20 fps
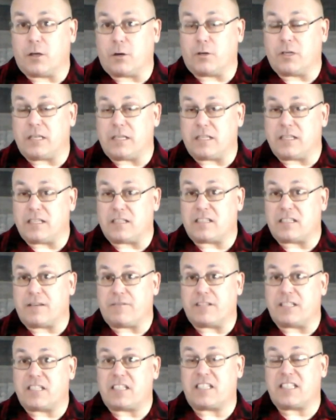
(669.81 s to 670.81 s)
going into the
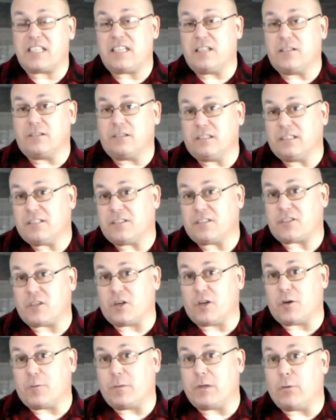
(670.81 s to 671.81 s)
seventh seal,
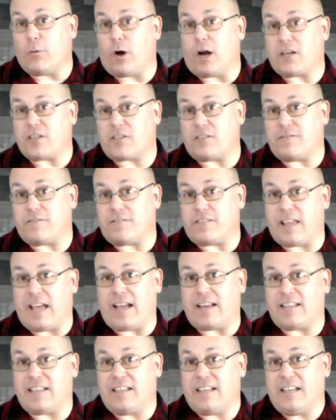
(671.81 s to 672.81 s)
so be watching for
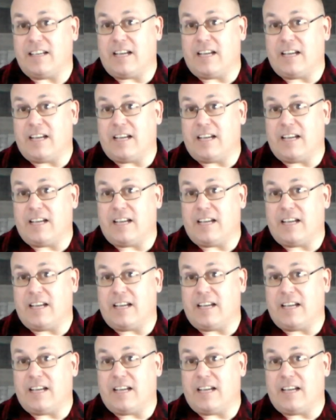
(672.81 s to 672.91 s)
that.